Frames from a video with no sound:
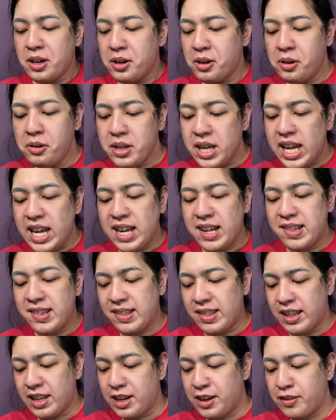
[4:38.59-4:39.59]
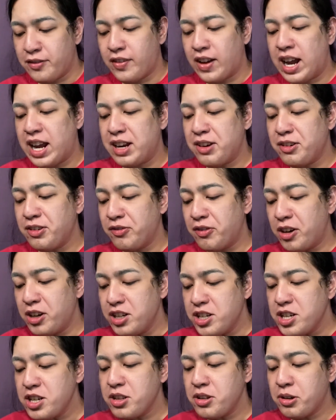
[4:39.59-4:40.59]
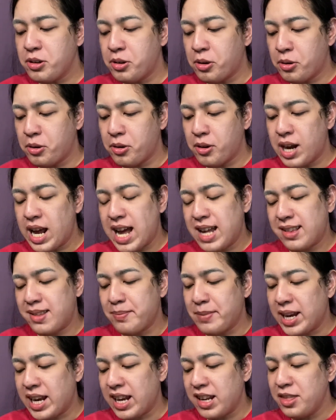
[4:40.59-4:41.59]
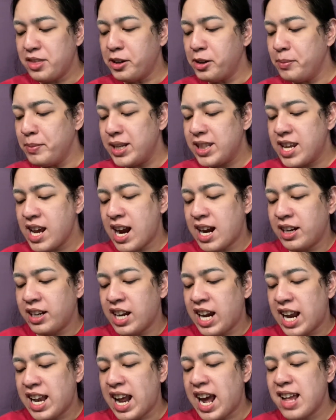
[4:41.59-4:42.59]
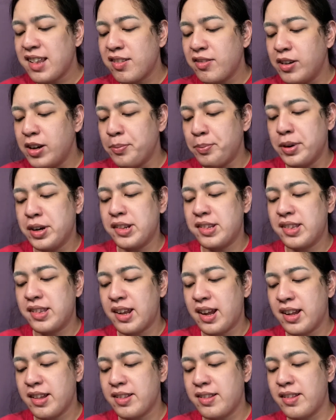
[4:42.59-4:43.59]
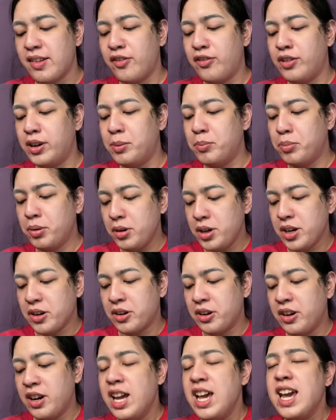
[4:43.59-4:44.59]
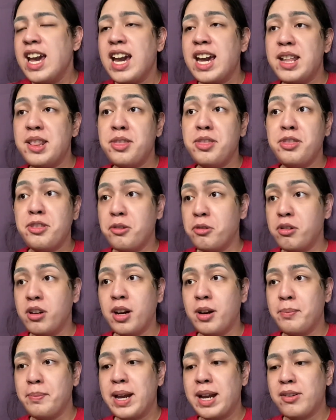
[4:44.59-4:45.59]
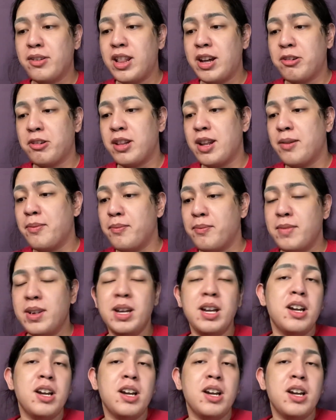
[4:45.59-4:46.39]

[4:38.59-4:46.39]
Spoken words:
okay, slave, I want you to go as my intermediary and ask for the princess for buyo and don't come back without them.